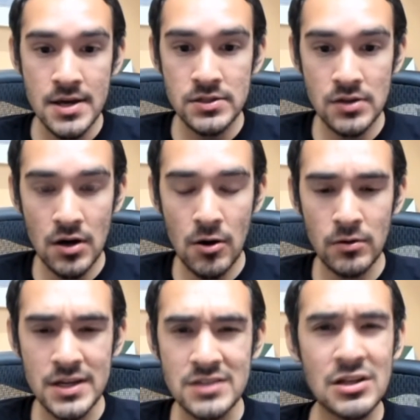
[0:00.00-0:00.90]

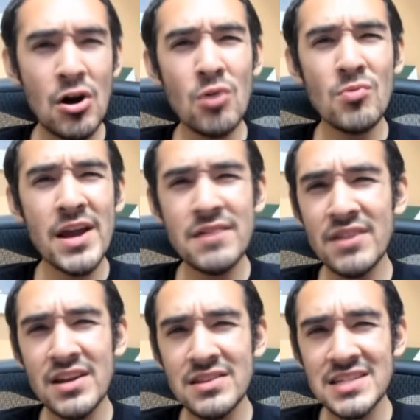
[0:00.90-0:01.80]
So is the code red
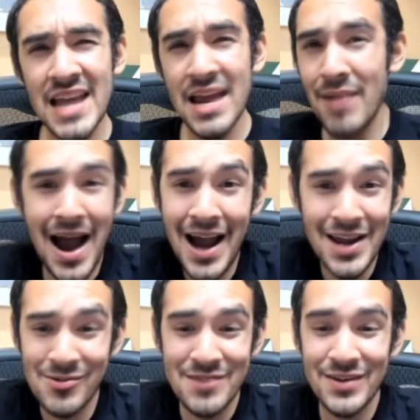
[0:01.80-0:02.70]
even in this game? I
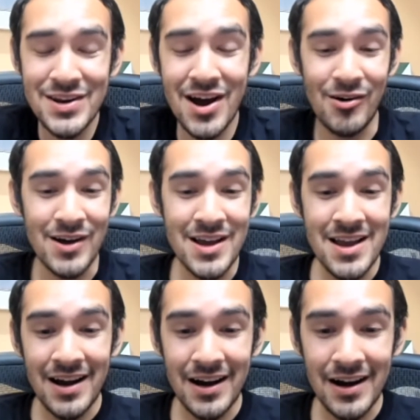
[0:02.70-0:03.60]
don't even know.
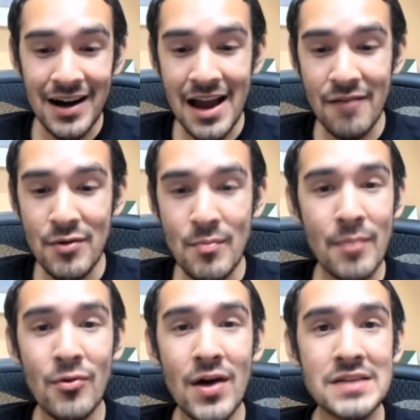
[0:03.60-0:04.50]
I haven't
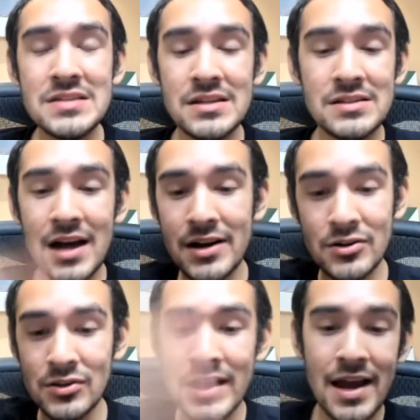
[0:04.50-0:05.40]
memorized the
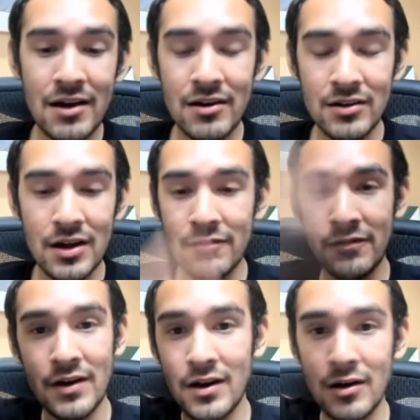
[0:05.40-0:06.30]
entire layout
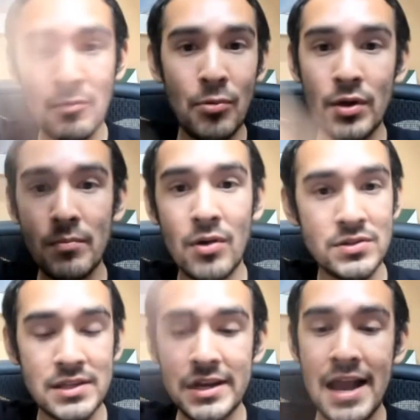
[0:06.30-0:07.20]
of bowling
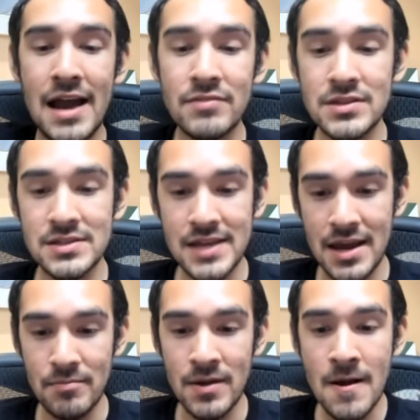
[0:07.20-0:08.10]
balls that they have in this
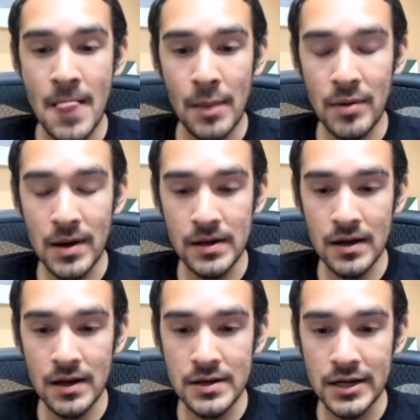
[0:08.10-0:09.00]
game. But
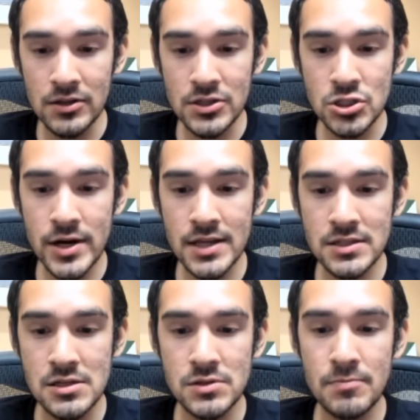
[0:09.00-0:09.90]
Nicholas Tran
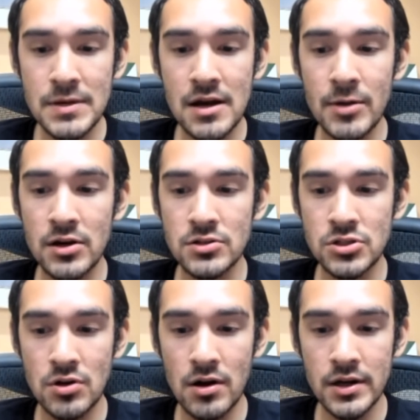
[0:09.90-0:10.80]
seems to be coming on
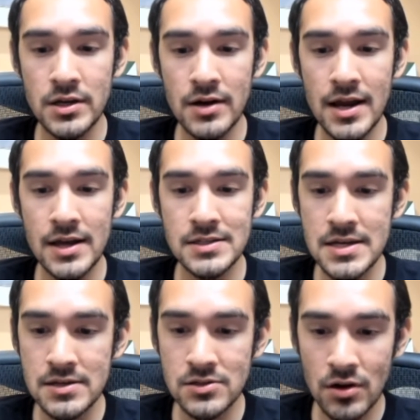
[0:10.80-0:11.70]
strong here, as
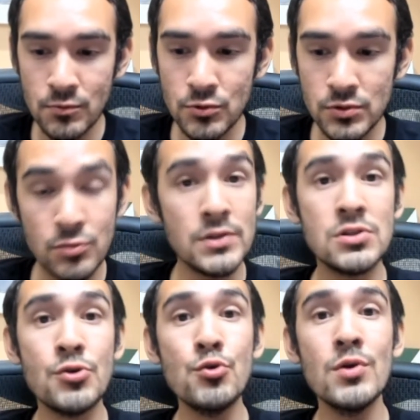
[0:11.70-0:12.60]
he is en route to a
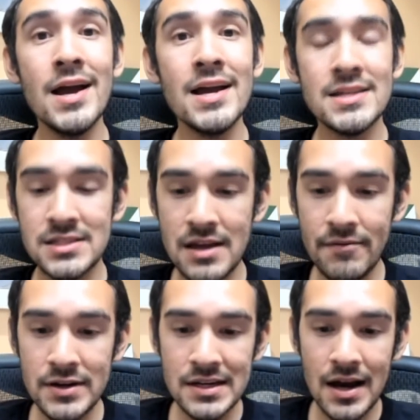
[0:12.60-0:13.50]

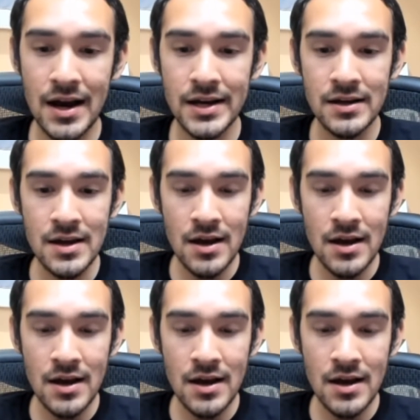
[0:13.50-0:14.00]
279.